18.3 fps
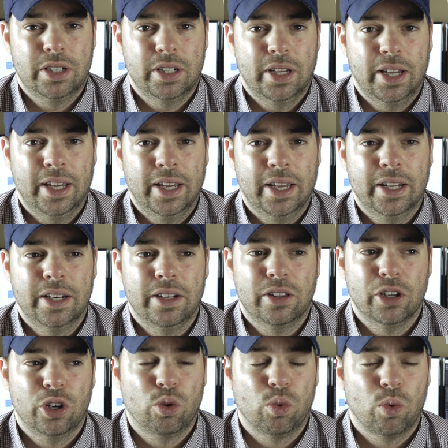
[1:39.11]
And the
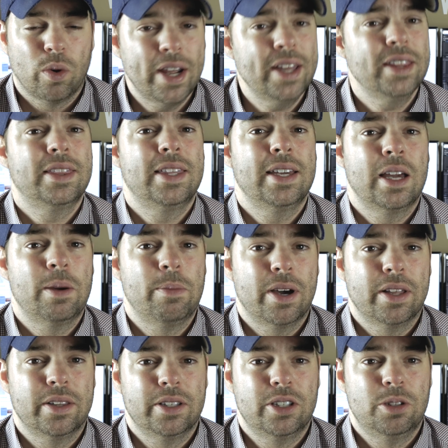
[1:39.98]
great thing
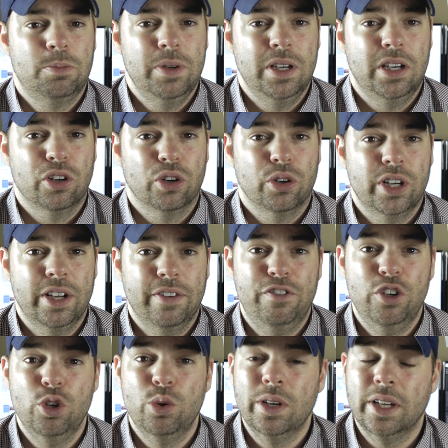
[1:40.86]
about this speaker, if
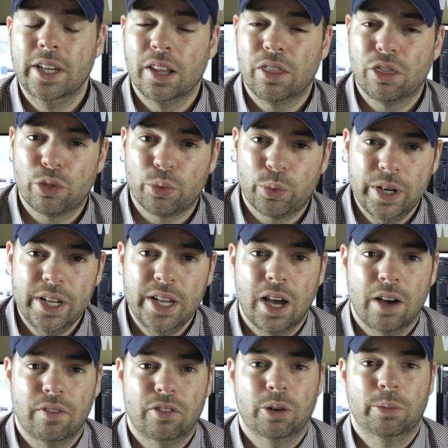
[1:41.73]
you can get 3
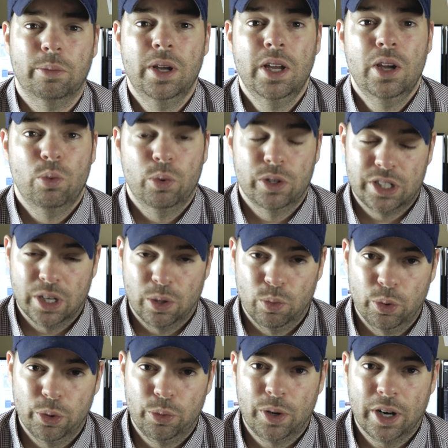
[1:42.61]
of them, which I
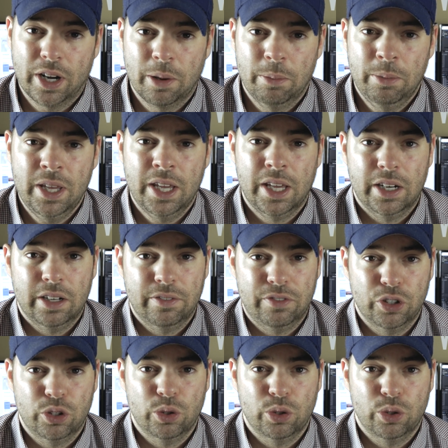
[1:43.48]
would recommend if you're